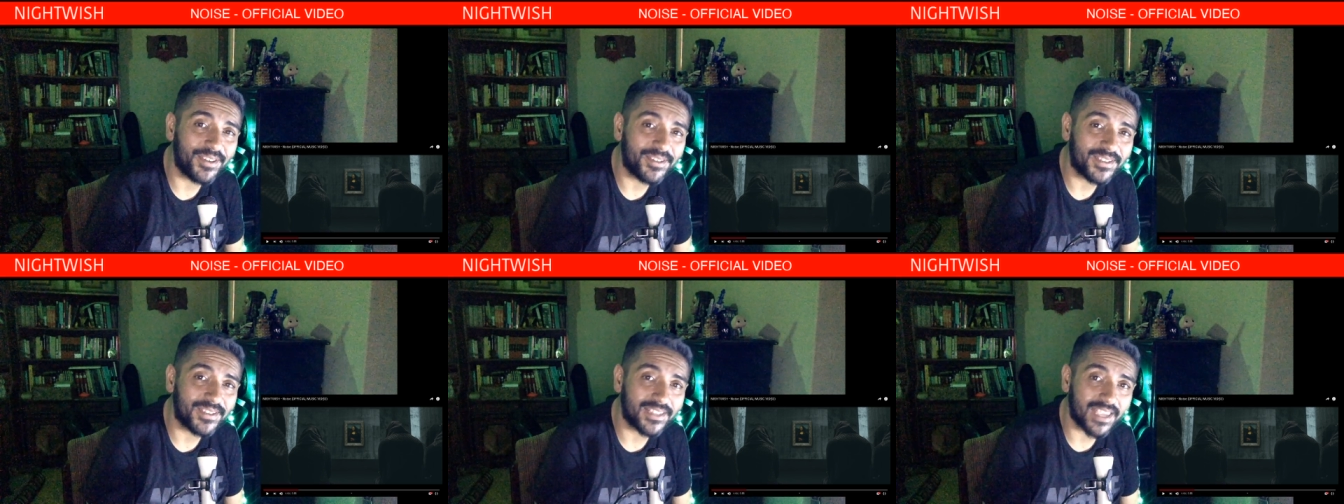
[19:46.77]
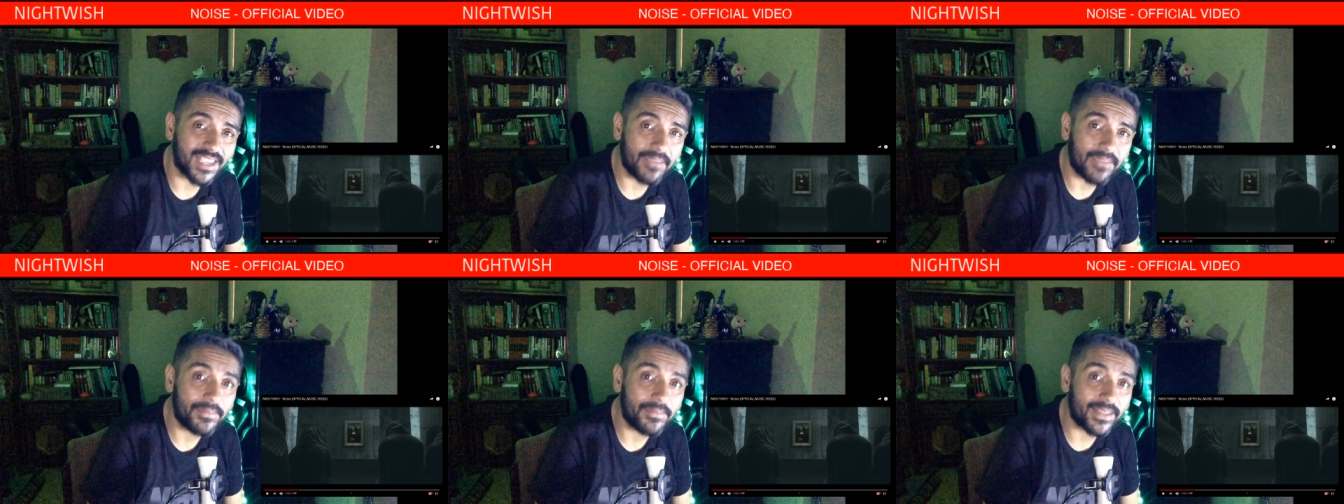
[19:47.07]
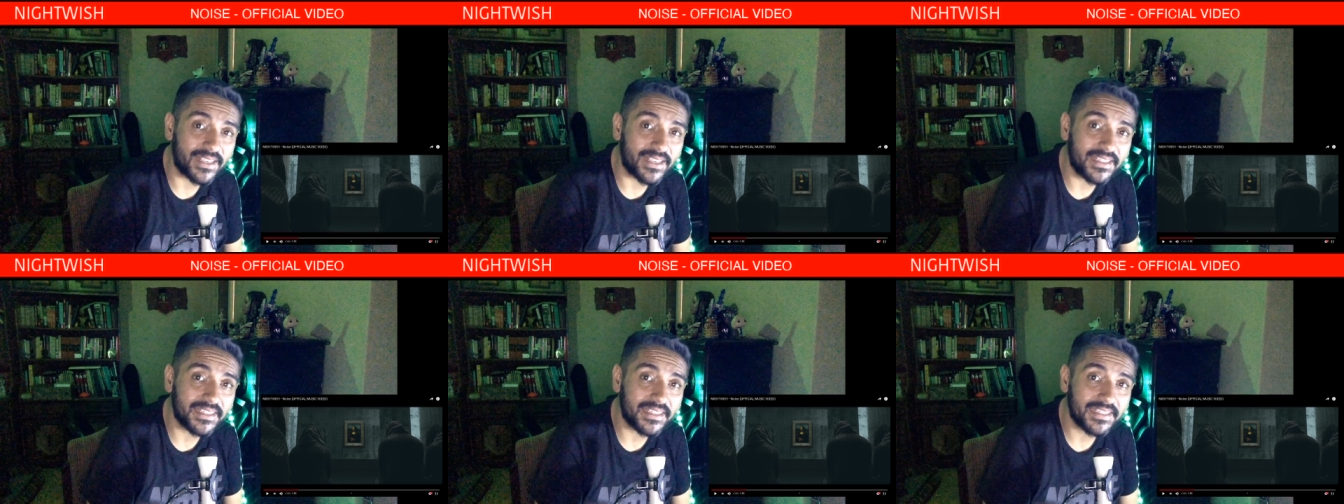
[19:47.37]
to say,
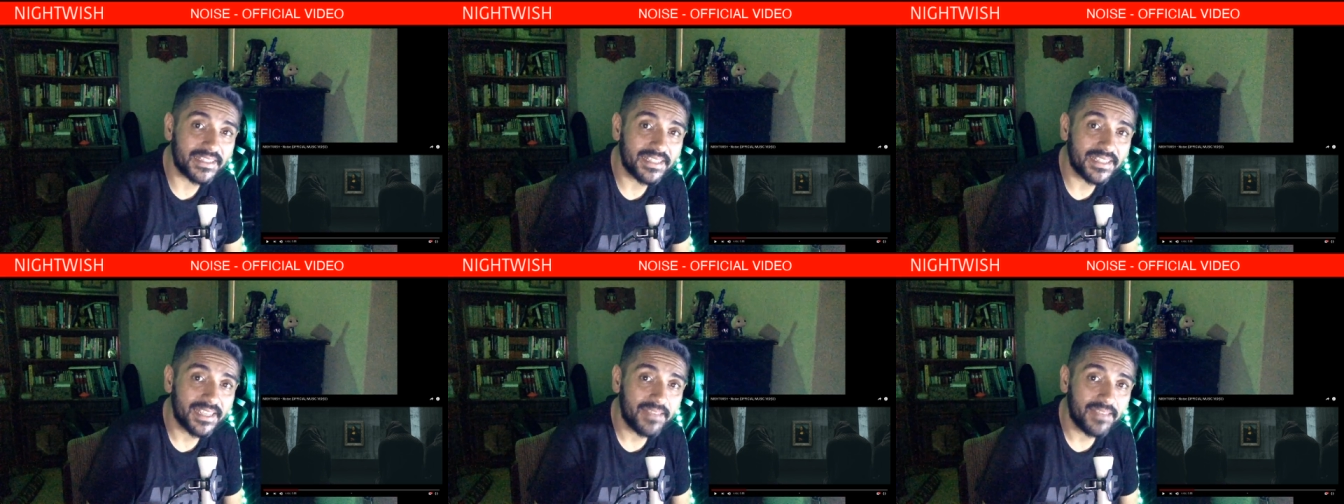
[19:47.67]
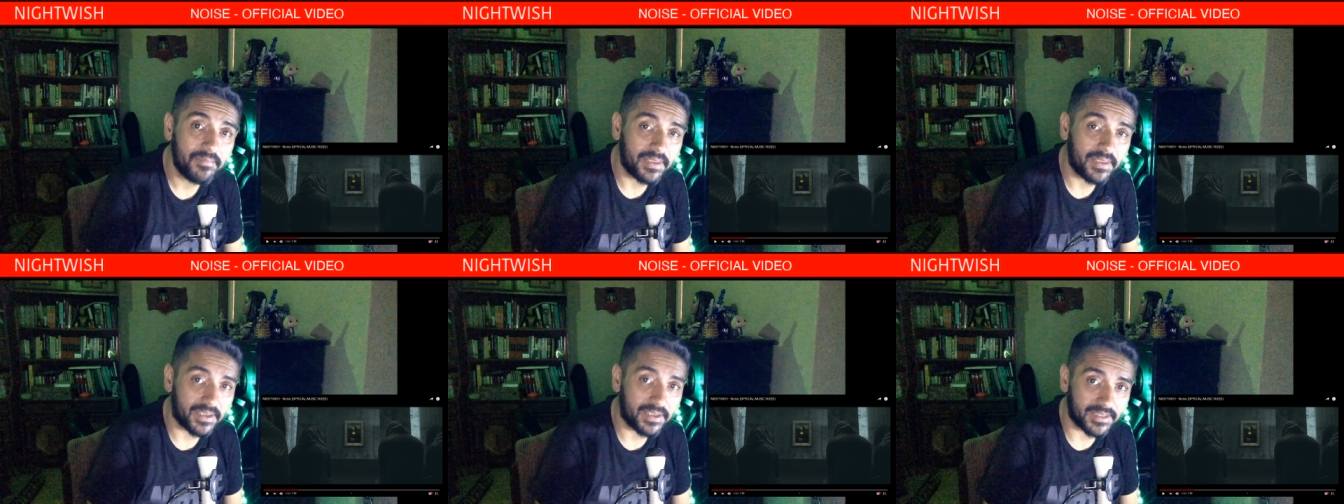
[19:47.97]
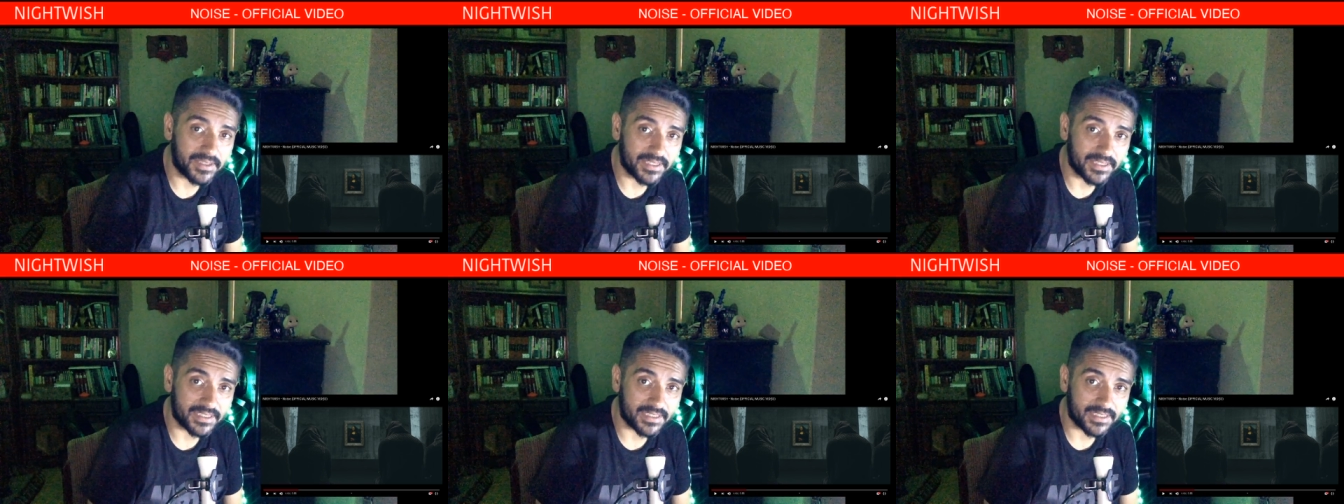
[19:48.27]
please,
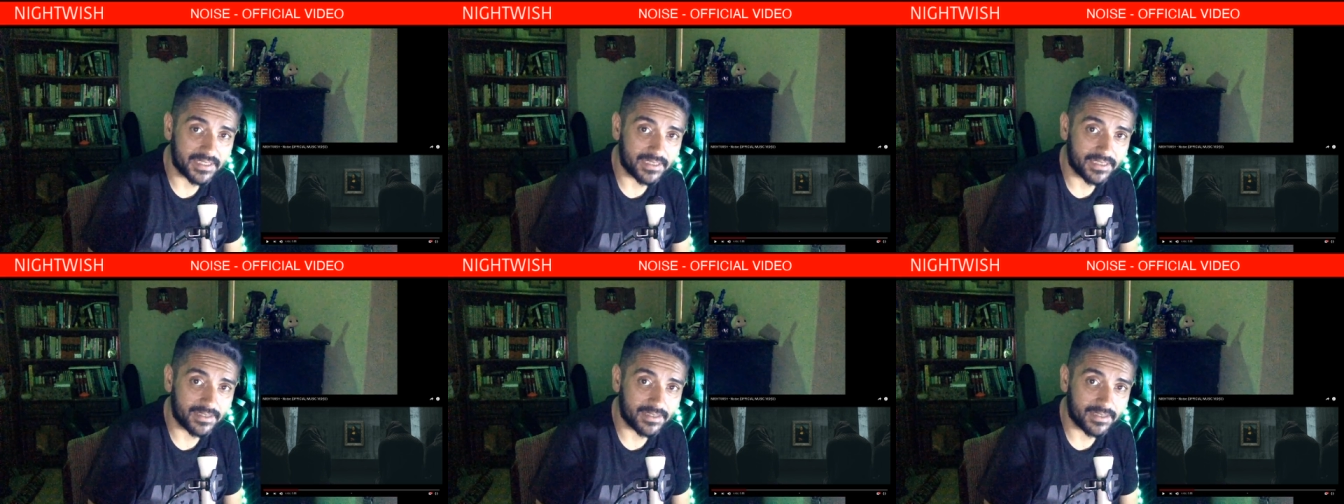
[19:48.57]
because it's